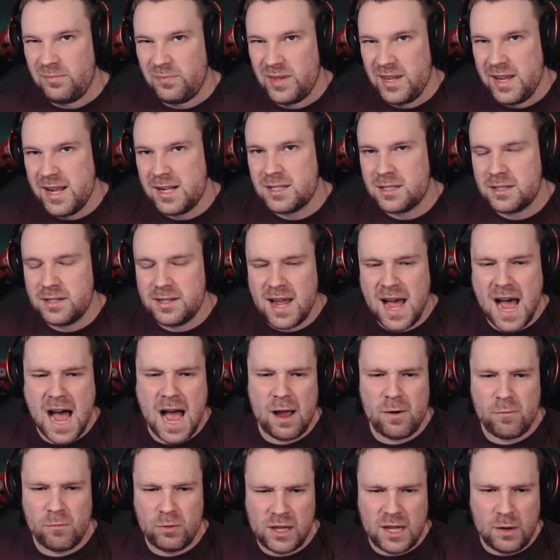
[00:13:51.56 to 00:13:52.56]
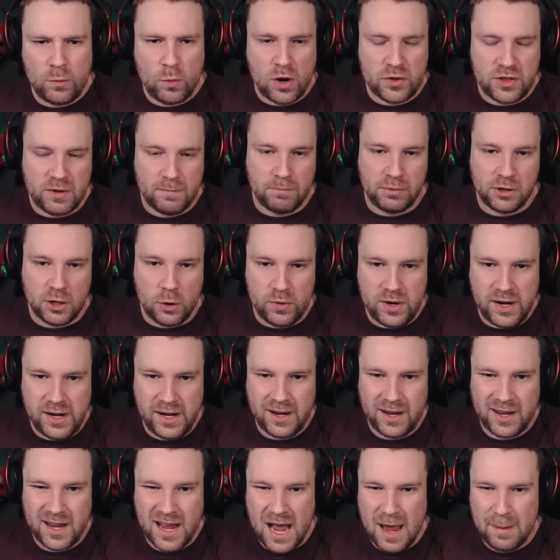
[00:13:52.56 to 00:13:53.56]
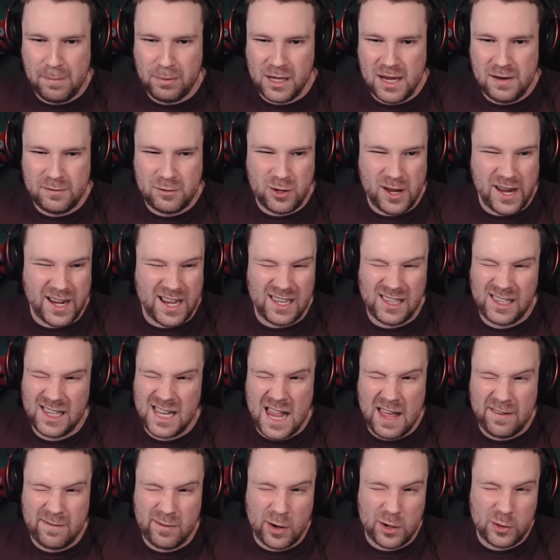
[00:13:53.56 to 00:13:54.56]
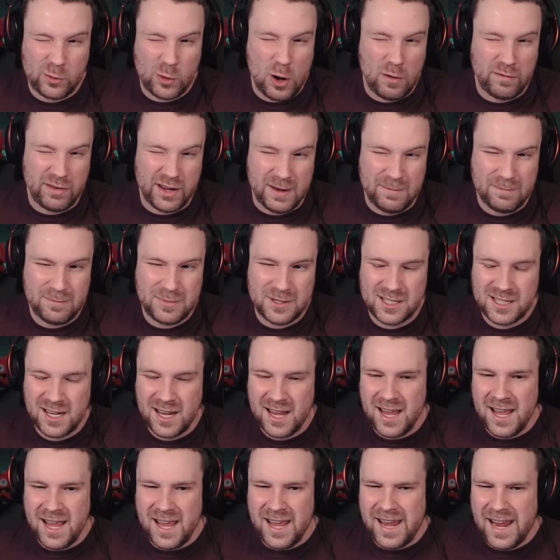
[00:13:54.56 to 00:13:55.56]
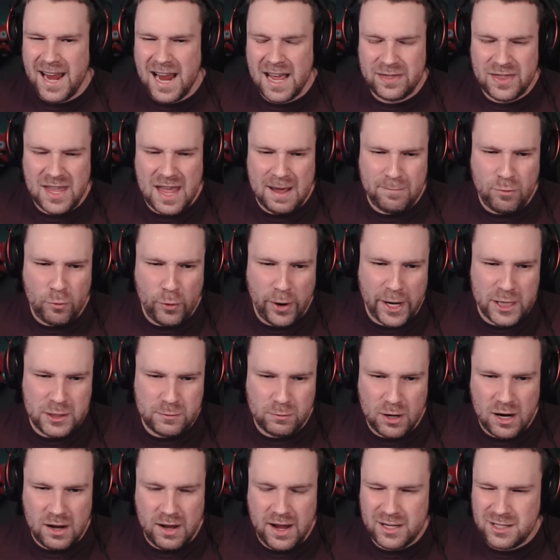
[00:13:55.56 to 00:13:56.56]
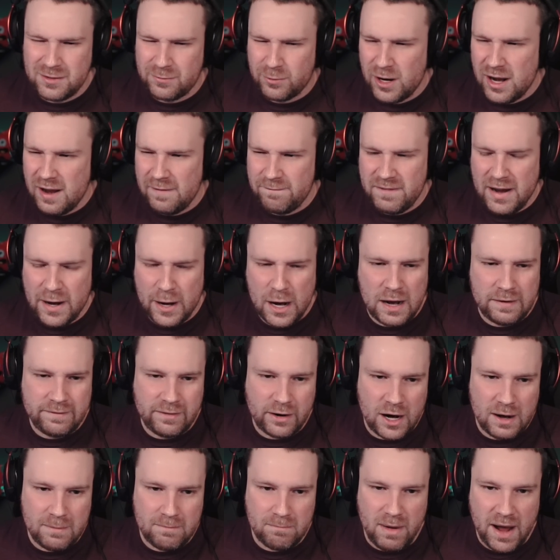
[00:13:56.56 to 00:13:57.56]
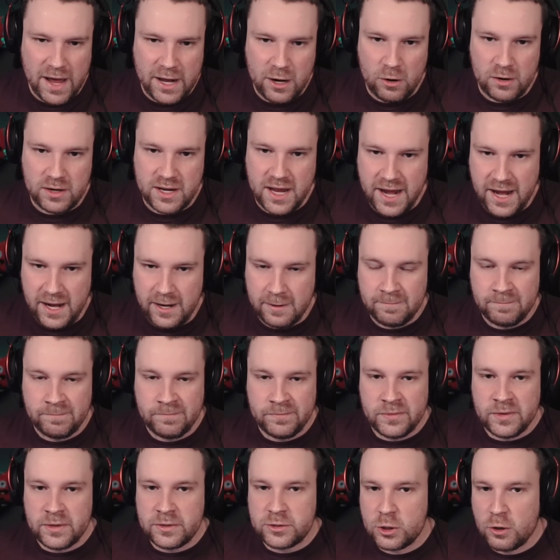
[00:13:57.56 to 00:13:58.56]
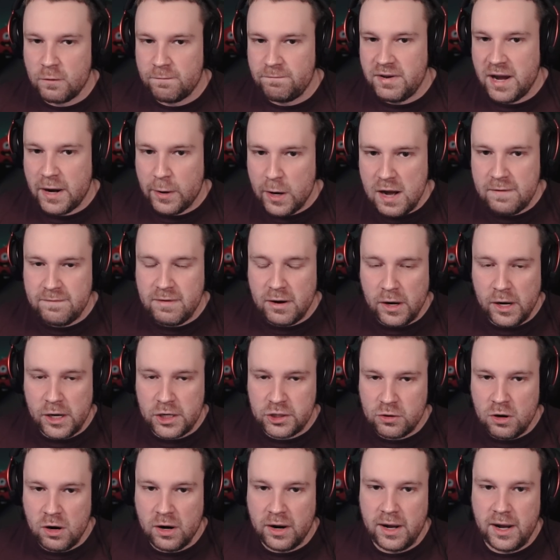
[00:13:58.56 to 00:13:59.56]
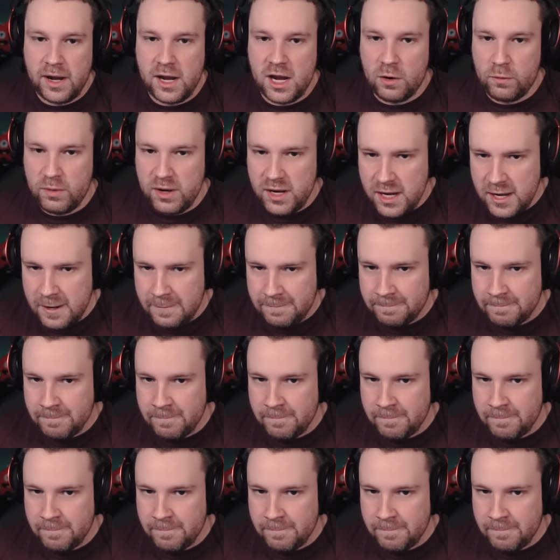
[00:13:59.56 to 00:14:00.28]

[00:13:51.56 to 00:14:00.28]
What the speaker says: it's not really worth imploding. I believe like 11 or 12 imps. And at that point, it's for a very, very minor gain. So very, very strong at AoE,